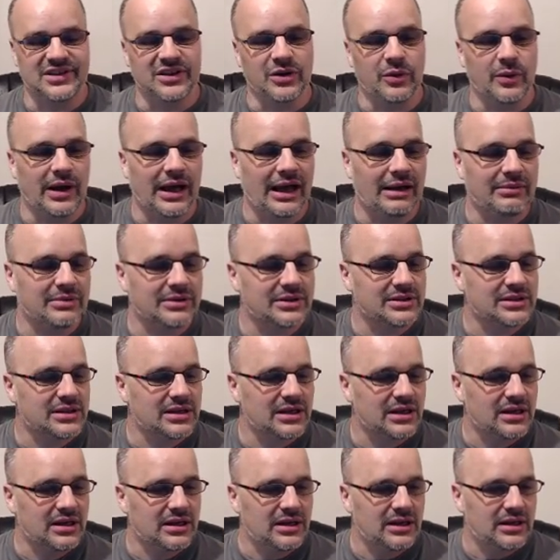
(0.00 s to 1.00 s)
not what happens.
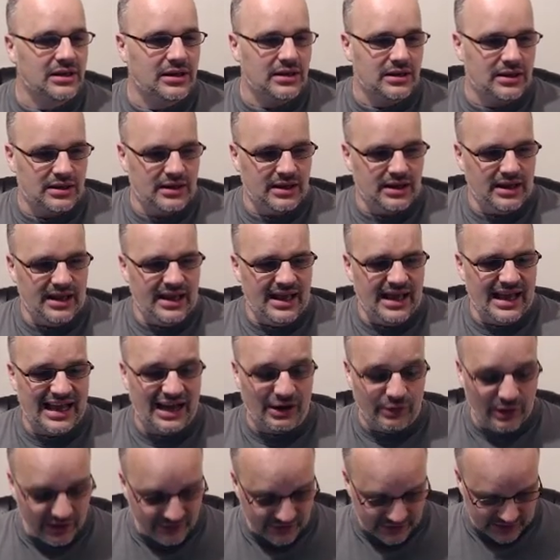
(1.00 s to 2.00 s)

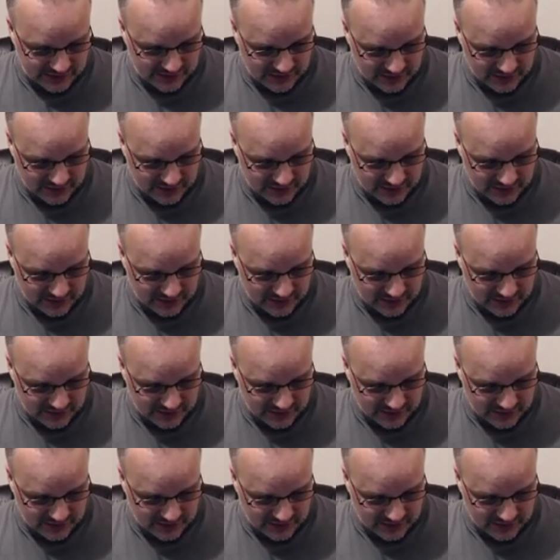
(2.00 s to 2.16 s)
However,